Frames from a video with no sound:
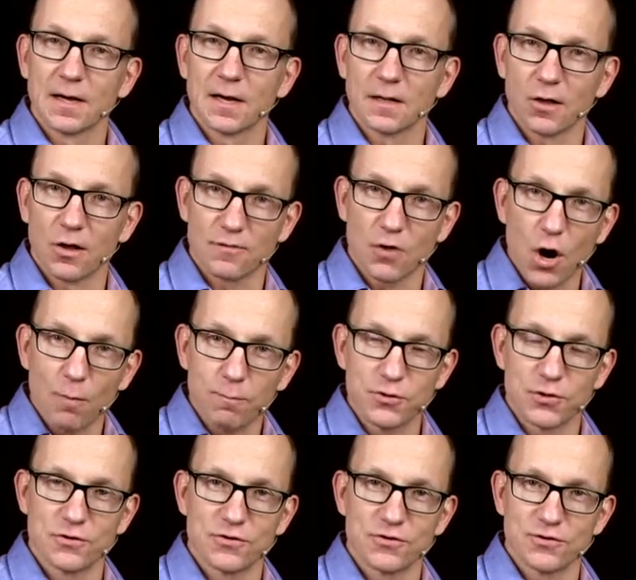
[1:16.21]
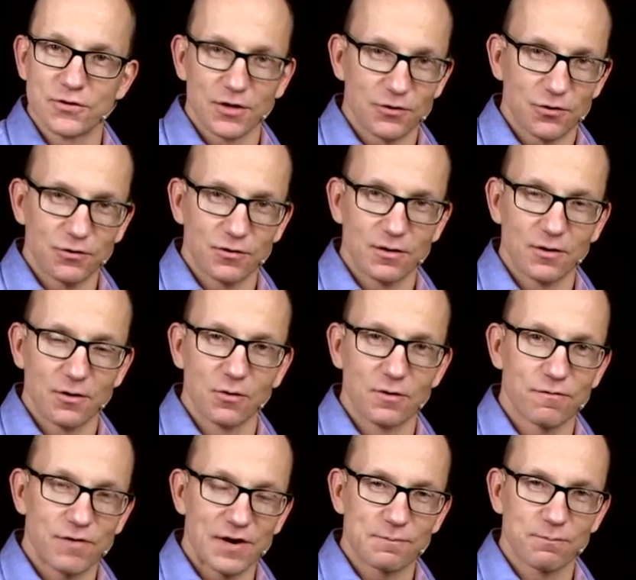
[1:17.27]
a lot of options, not on the
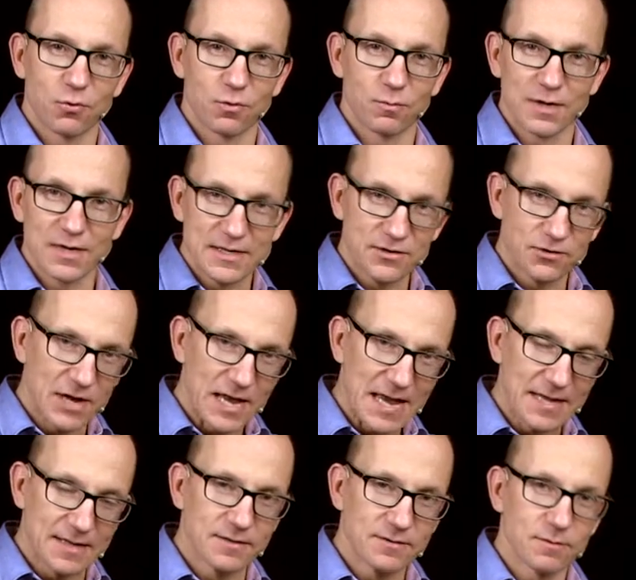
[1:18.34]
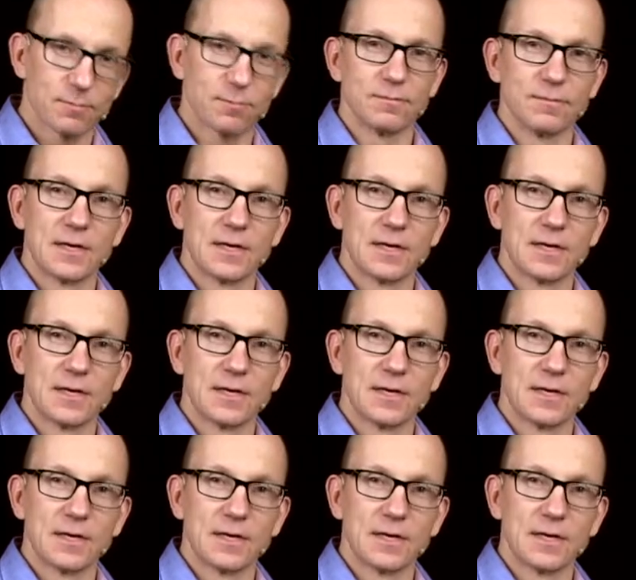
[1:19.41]
fretboard, but in your head,